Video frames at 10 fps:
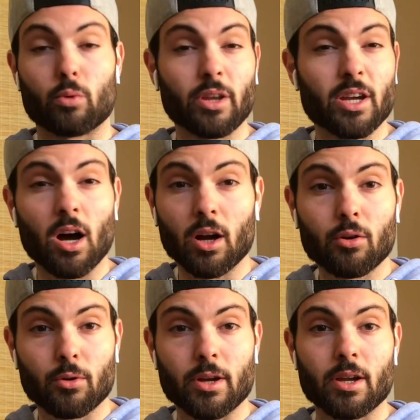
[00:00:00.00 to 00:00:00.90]
really
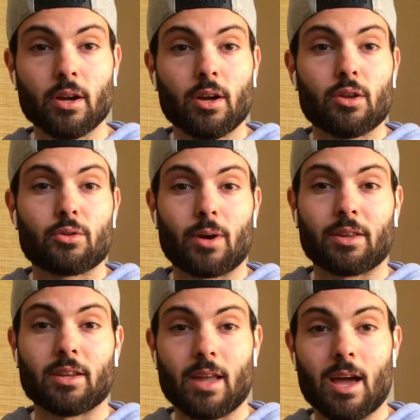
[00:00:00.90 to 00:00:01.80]
hungry
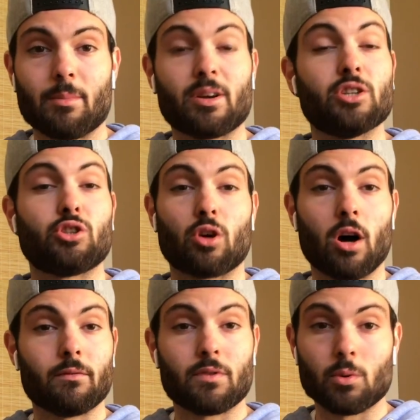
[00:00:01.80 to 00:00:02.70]
throughout the day because you're
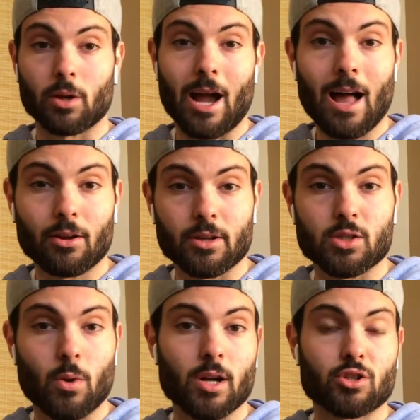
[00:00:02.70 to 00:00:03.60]
on fewer
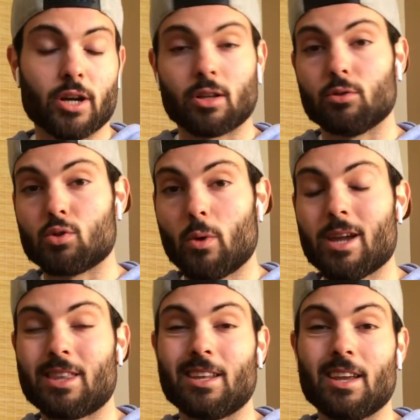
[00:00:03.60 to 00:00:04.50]
calories while you're trying to lose
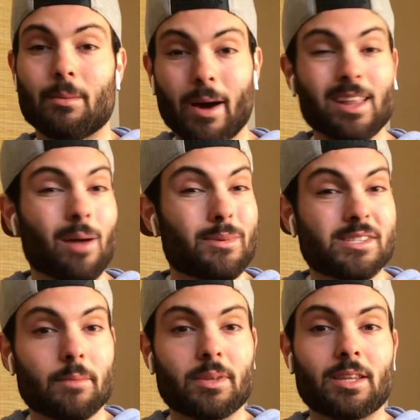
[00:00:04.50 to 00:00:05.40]
weight, then it might not be
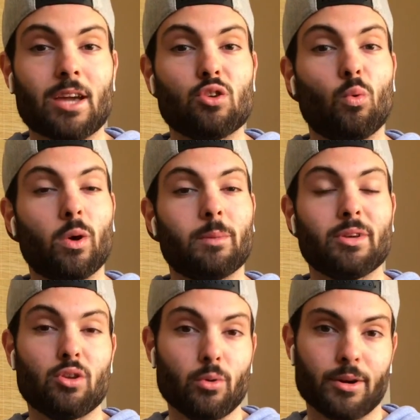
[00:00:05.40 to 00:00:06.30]
something that you want to
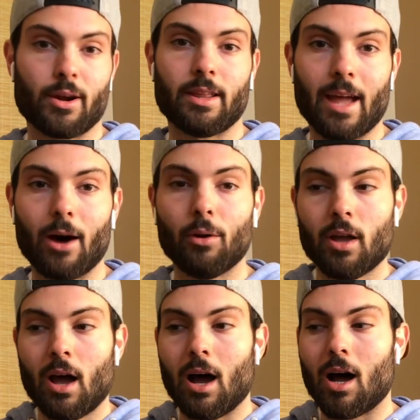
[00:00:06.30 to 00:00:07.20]
be doing right
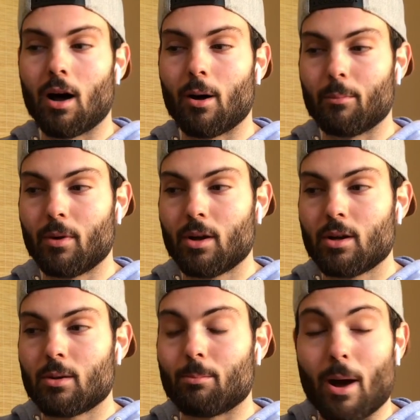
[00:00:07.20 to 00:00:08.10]
now.
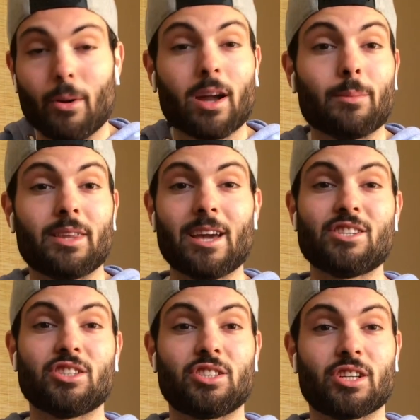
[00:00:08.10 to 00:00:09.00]
My
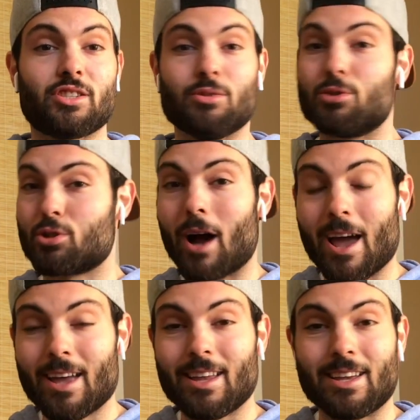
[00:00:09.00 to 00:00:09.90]
recommendation is just to
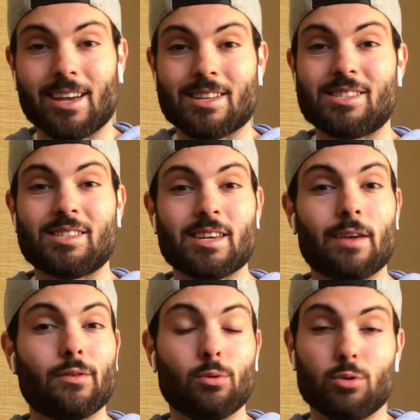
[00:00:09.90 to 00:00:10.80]
try it and see
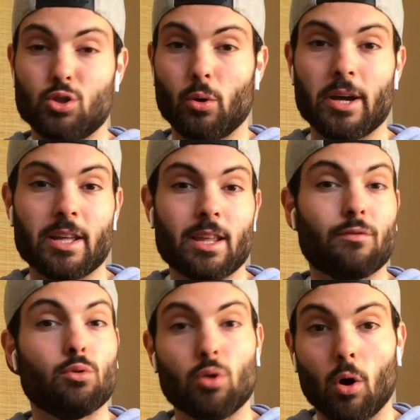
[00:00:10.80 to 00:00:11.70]
if you enjoy it. And if
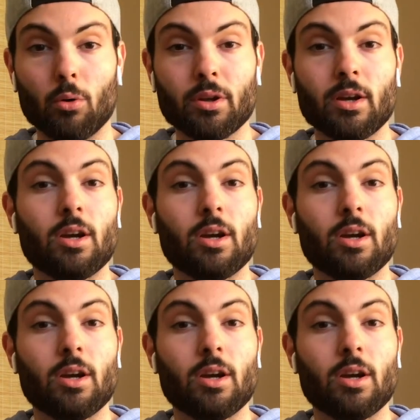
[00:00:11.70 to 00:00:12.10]
you don't,